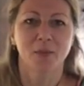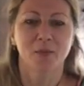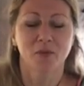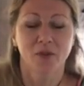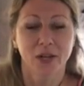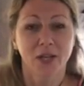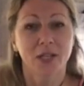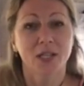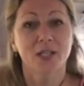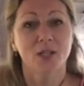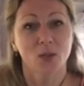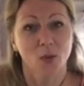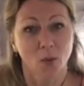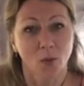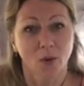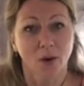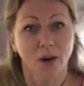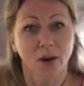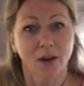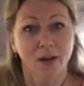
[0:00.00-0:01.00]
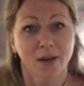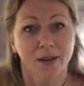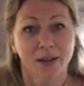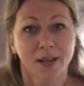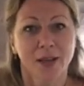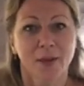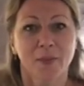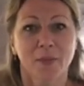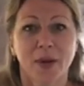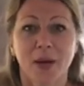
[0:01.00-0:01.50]
I'm very sore,
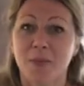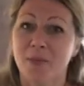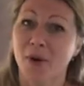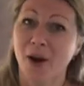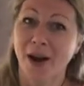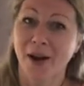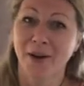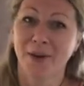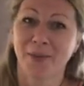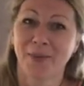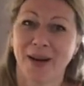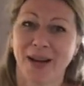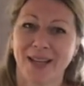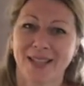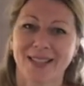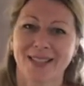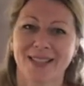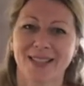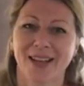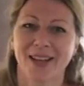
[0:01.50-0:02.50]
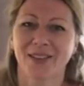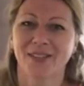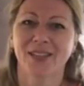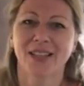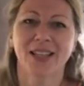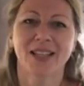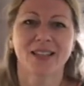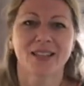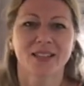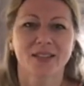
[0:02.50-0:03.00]
but I'm proud of myself.
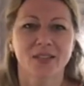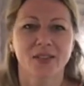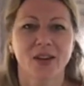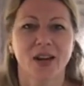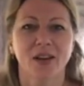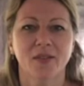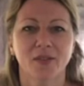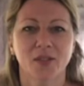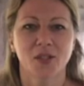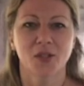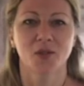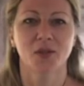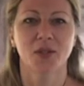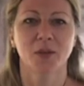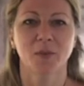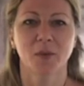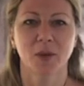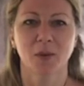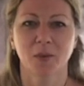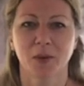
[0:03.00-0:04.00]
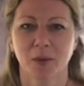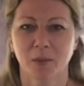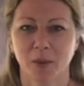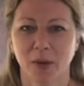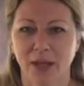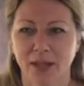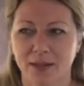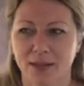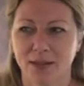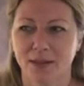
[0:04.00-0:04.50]
So now I have to do something with the bricks.